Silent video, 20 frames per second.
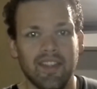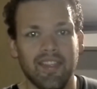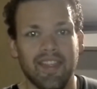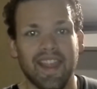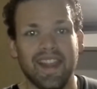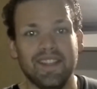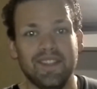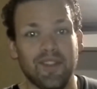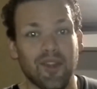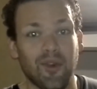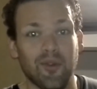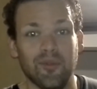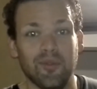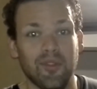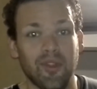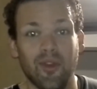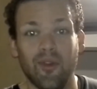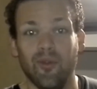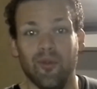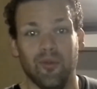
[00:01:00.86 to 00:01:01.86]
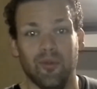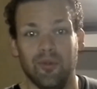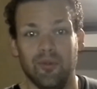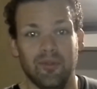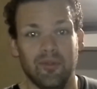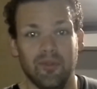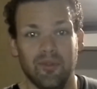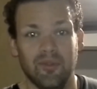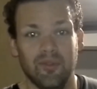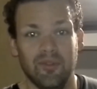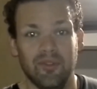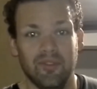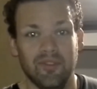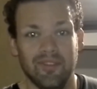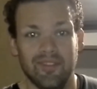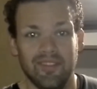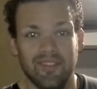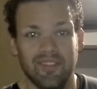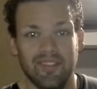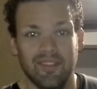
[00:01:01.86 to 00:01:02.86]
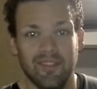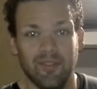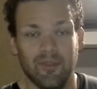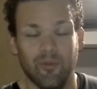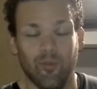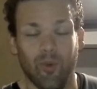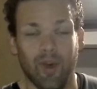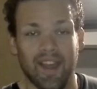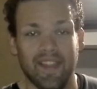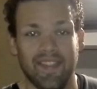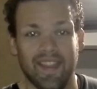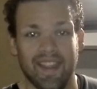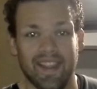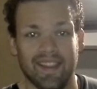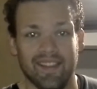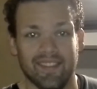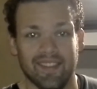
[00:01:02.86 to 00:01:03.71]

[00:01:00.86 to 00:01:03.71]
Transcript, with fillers: they don't know why they